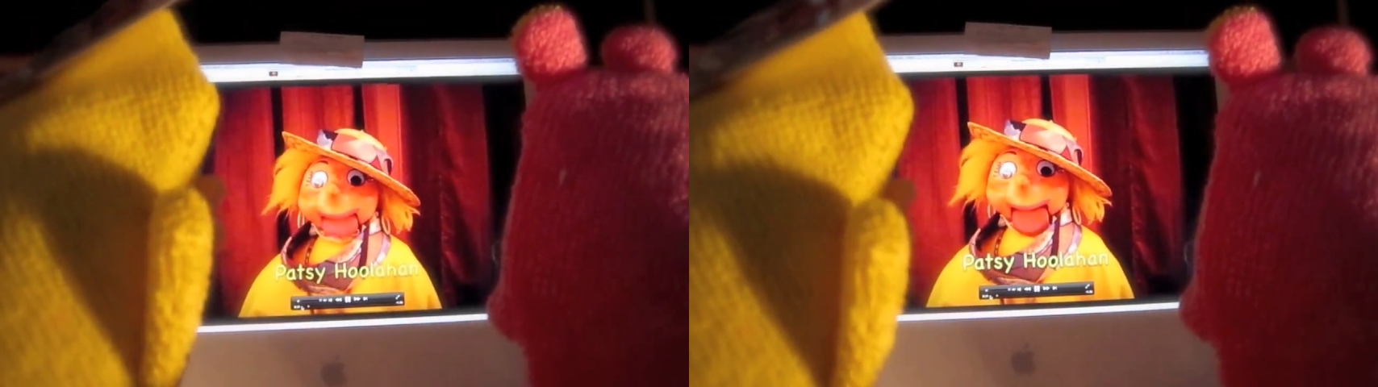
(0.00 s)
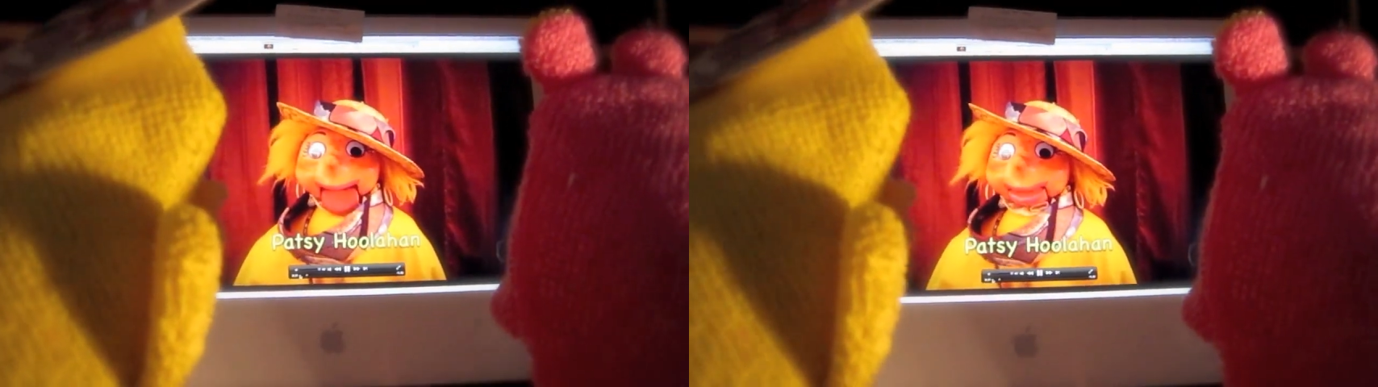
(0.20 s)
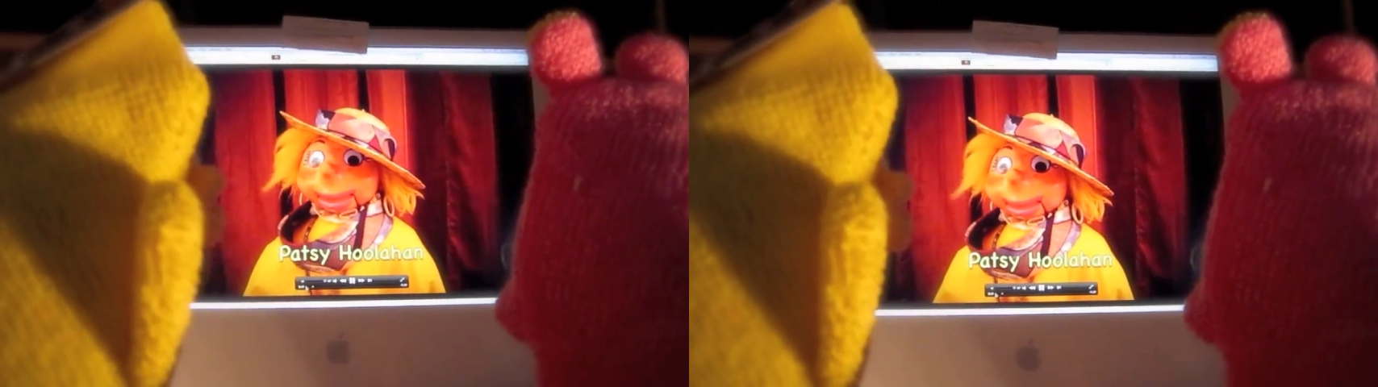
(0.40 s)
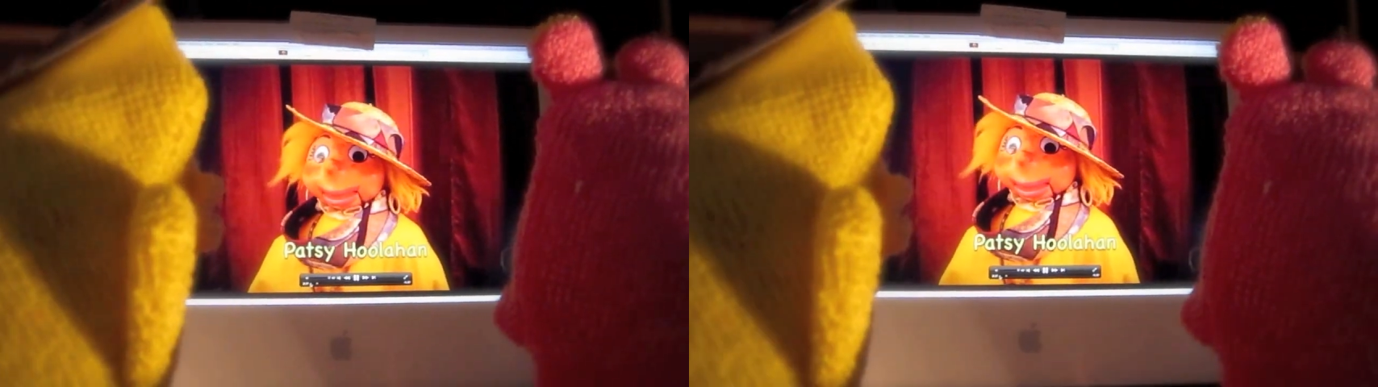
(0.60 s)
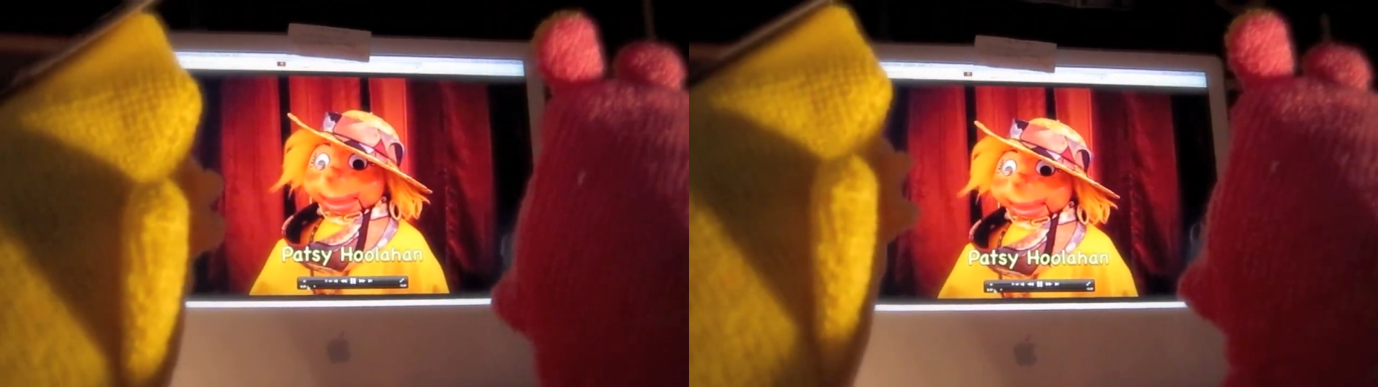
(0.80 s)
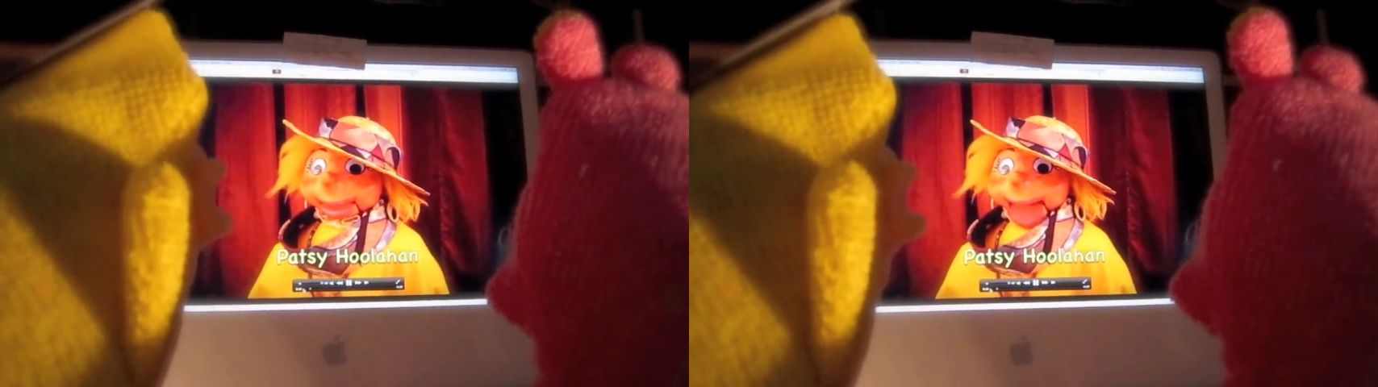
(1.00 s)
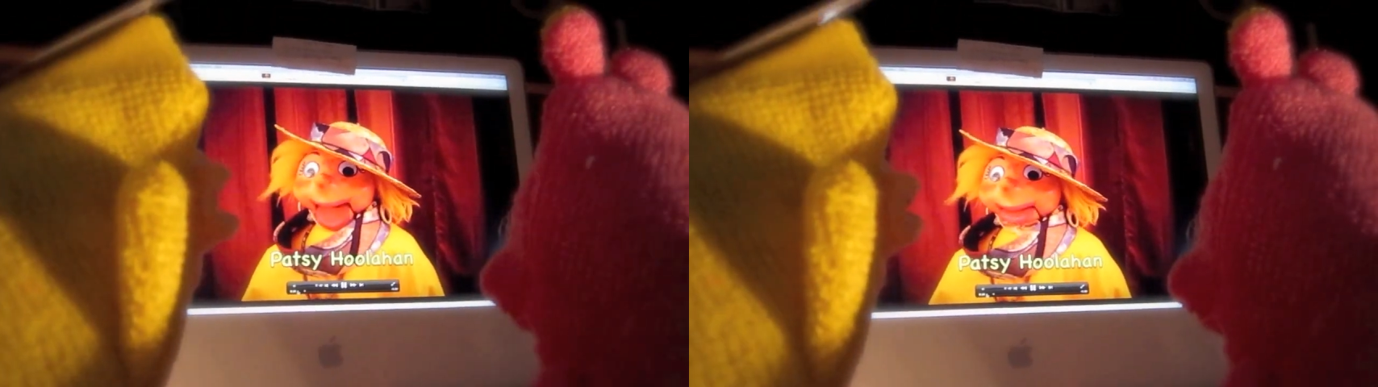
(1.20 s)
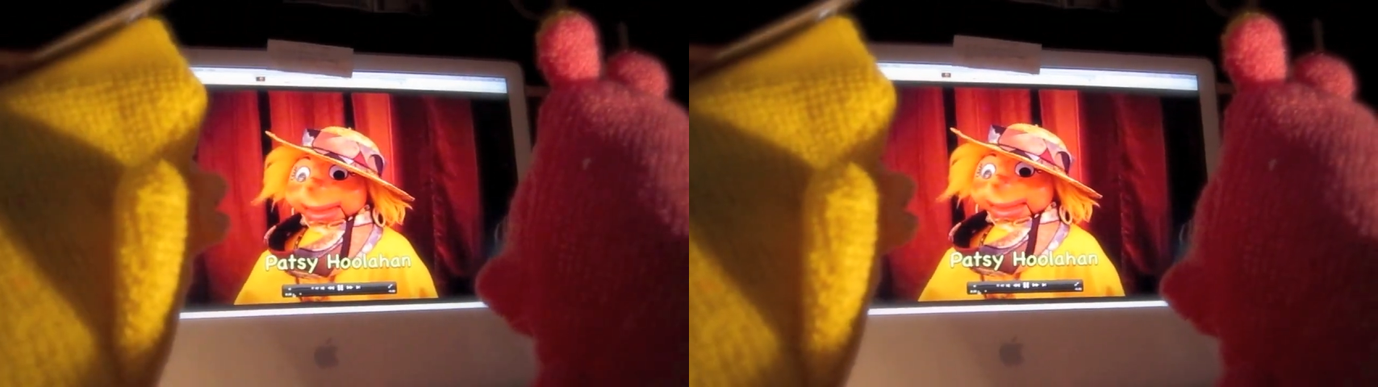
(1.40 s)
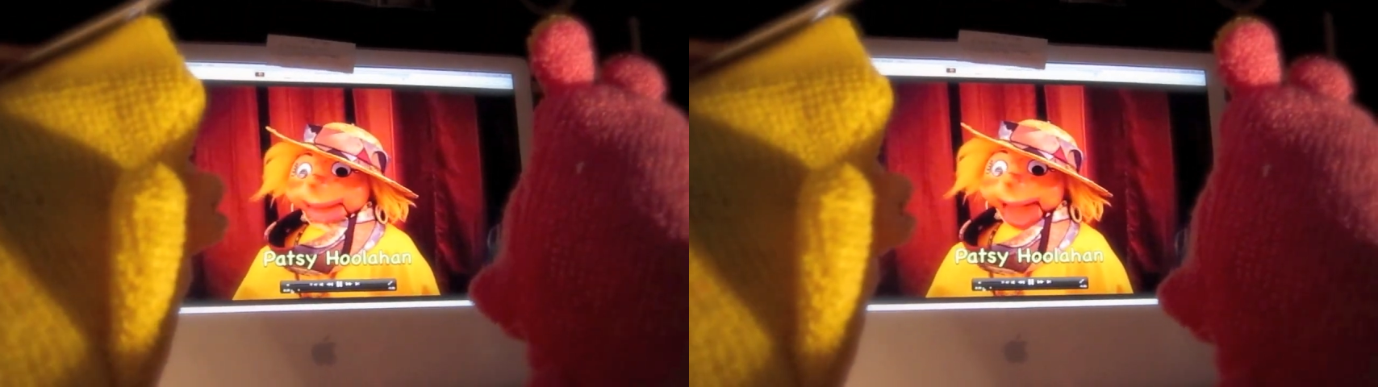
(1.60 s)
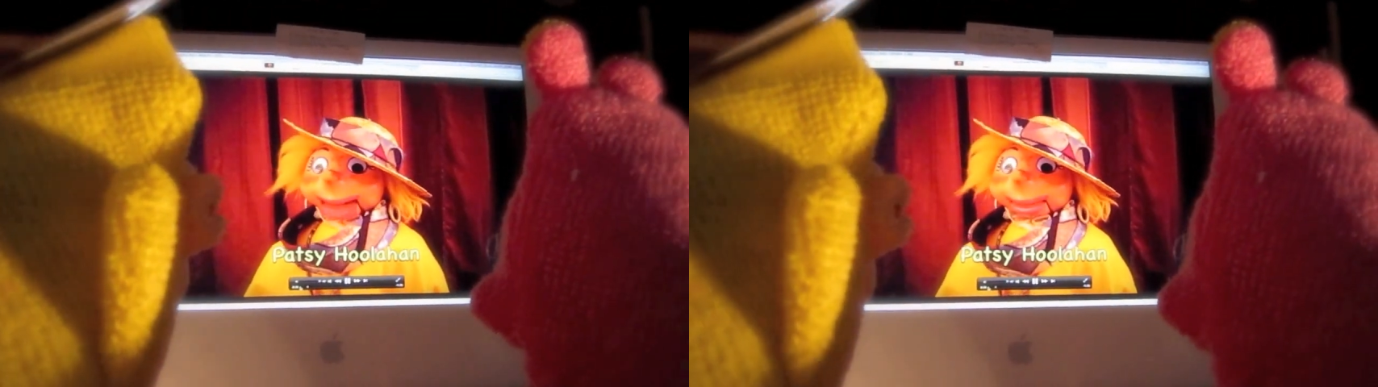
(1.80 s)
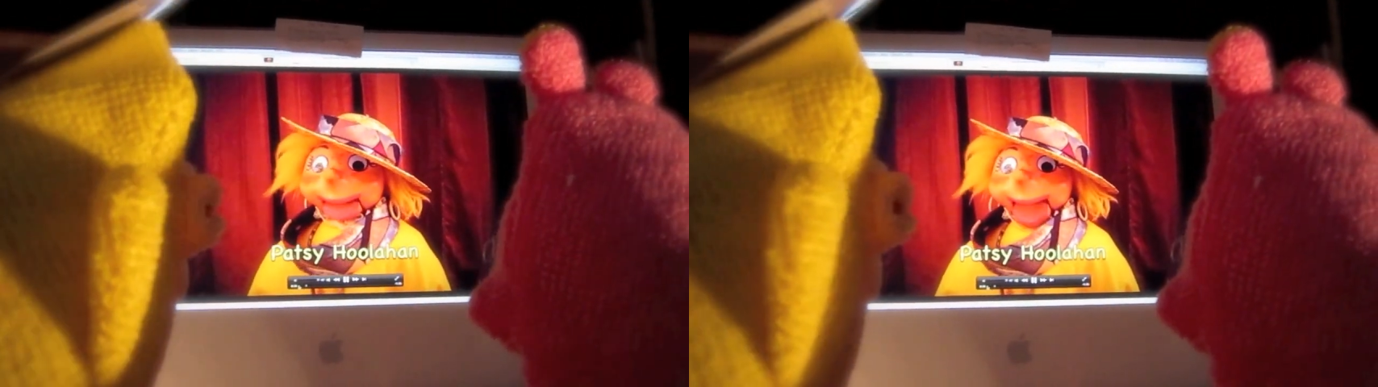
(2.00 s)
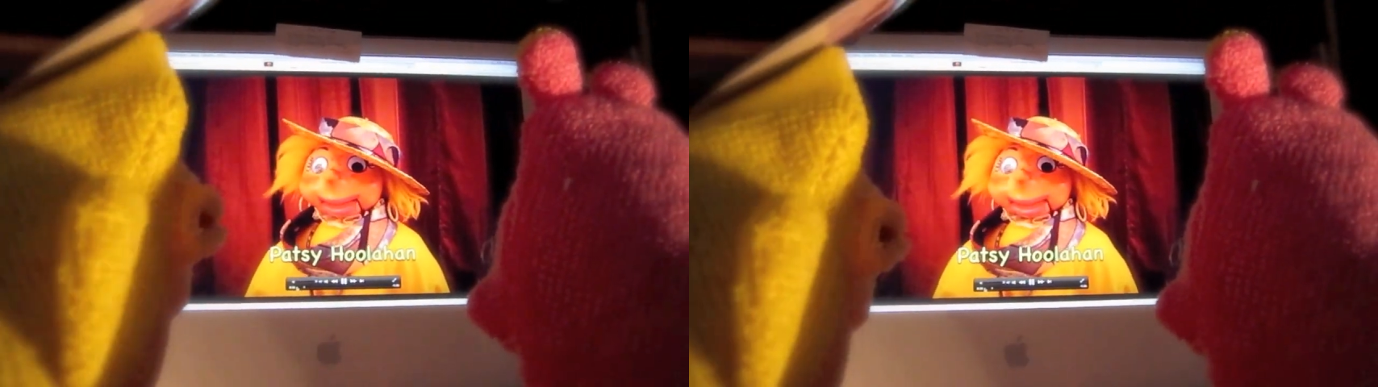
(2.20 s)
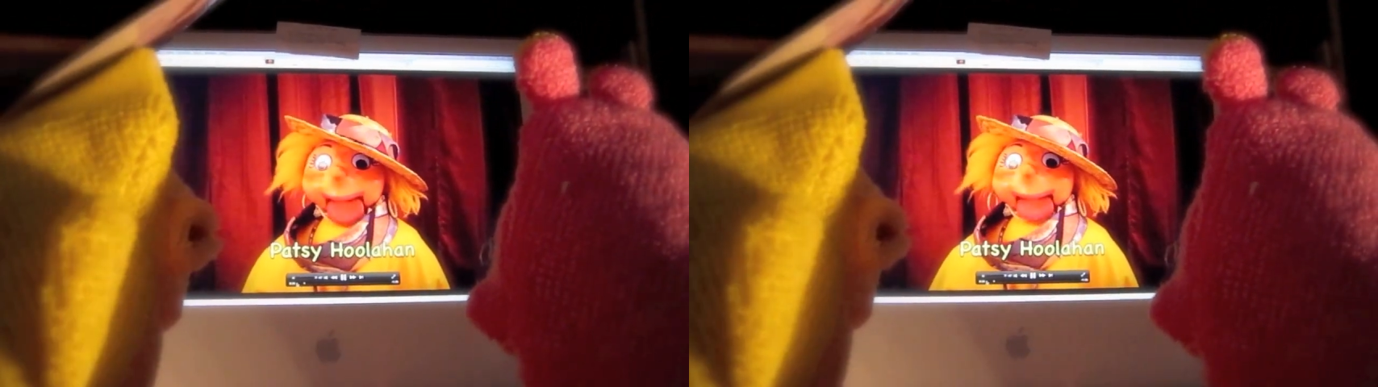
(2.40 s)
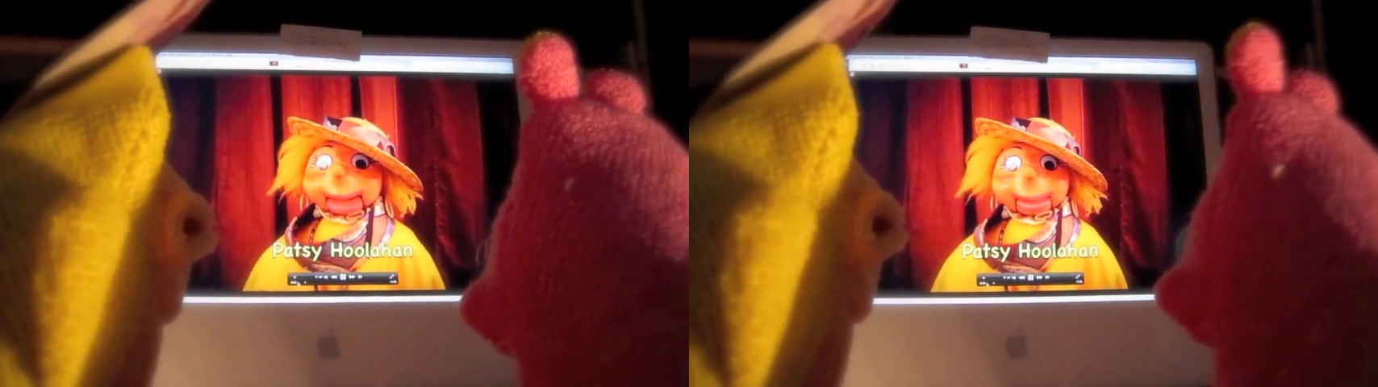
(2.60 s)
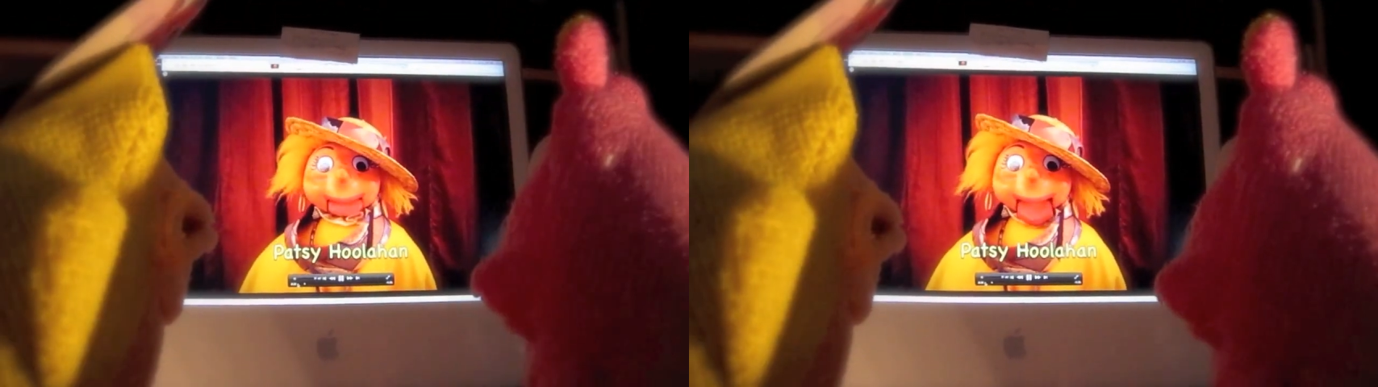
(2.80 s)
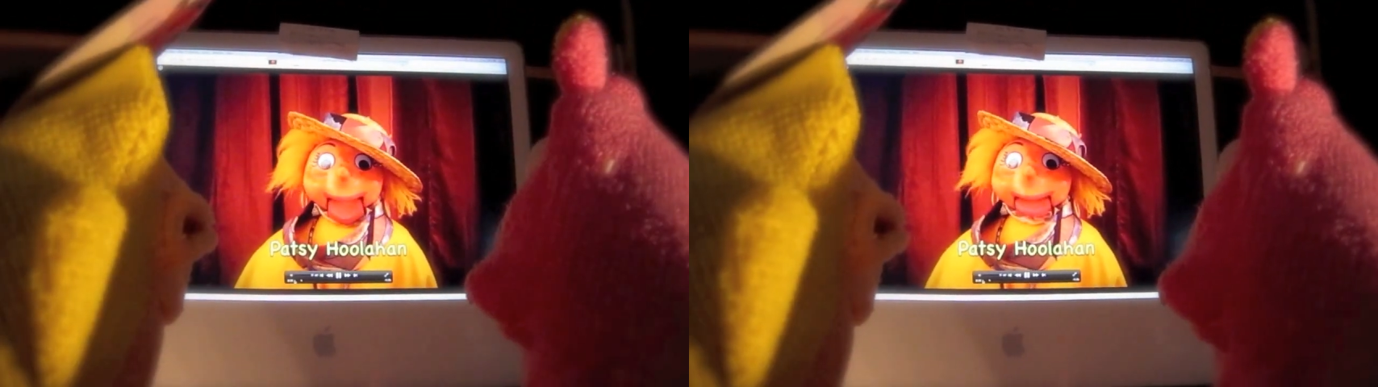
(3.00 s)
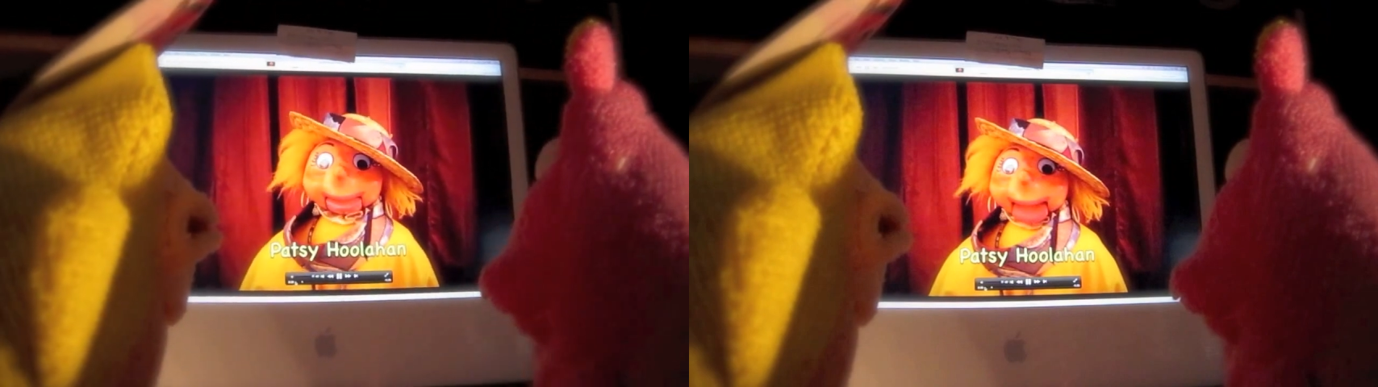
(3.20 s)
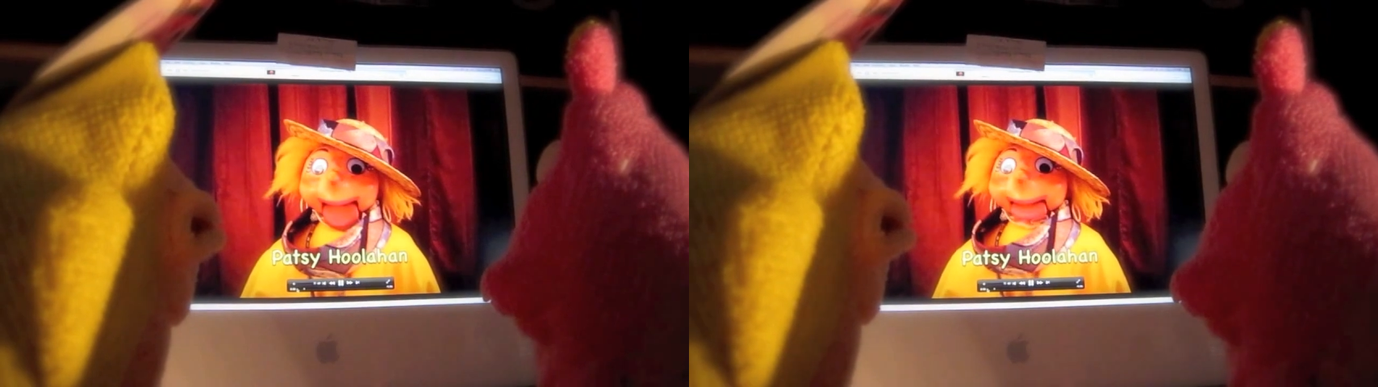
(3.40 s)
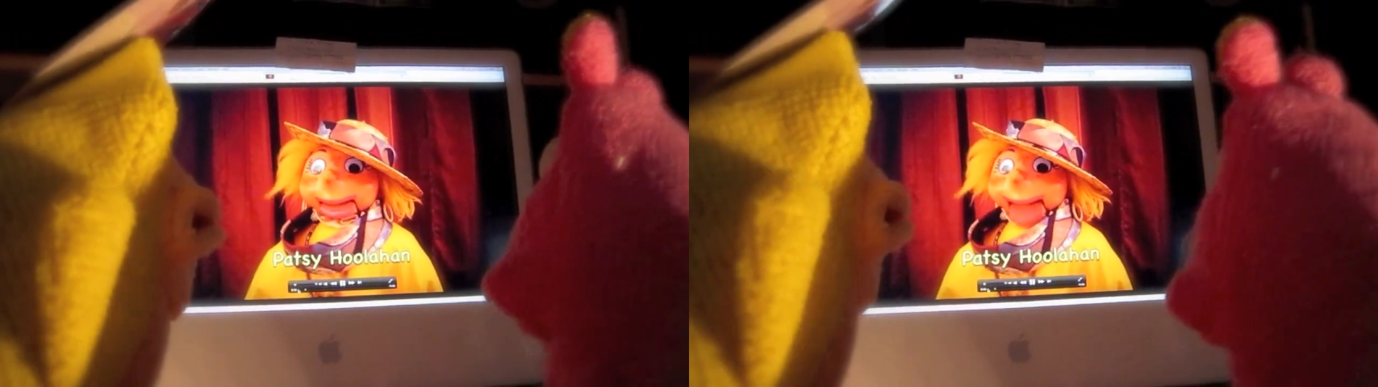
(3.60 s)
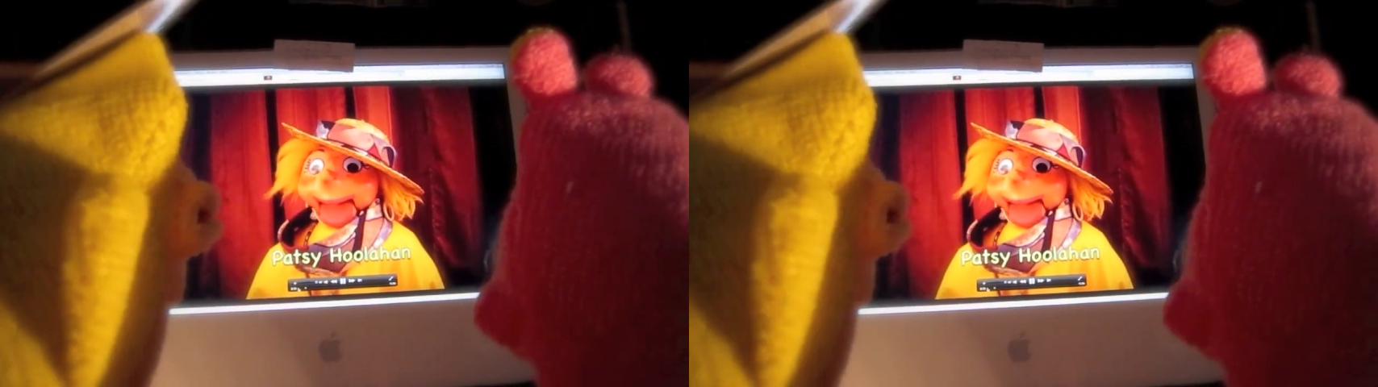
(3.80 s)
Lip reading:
Nobody's mouth can be seen.